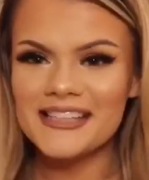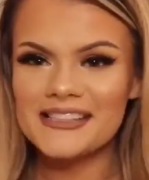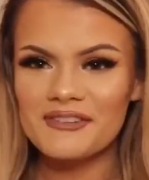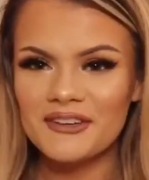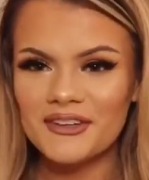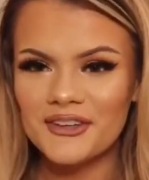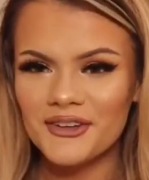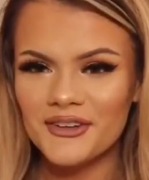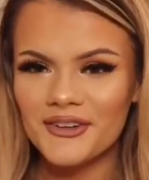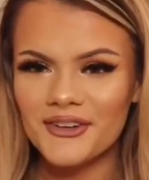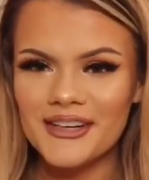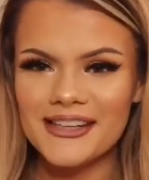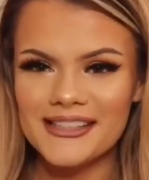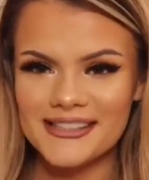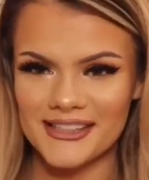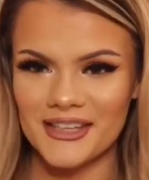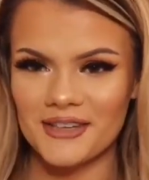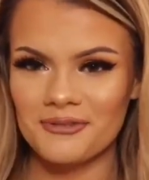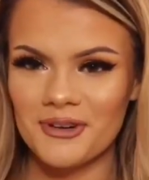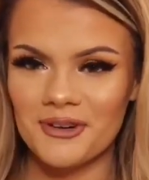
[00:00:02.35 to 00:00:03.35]
video is
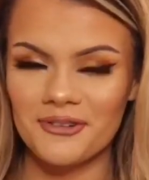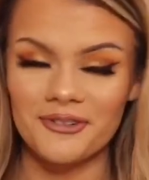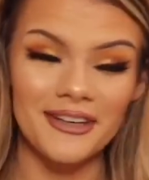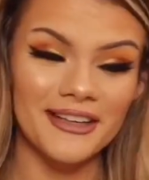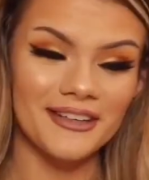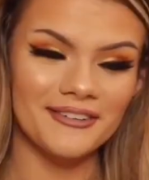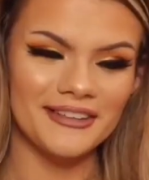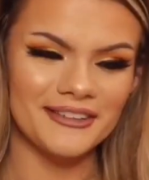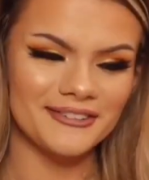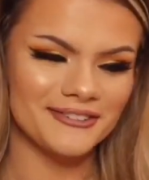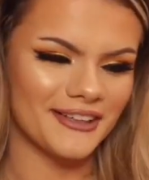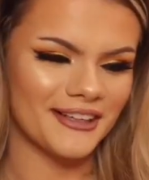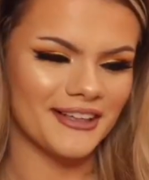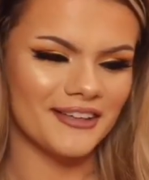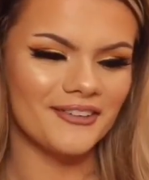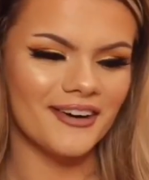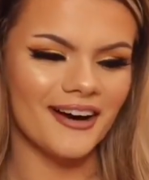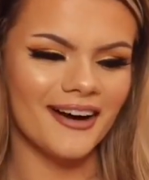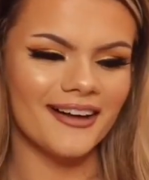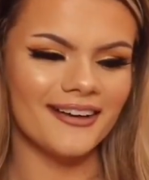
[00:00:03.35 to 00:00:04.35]
going to be a really, really funny
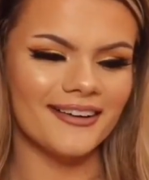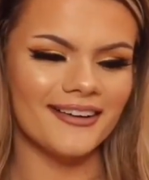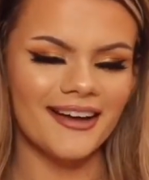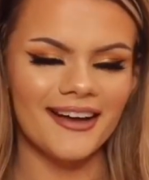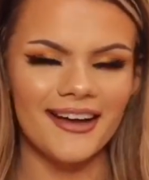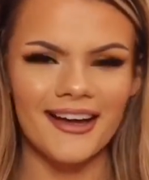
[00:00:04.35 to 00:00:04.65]
one.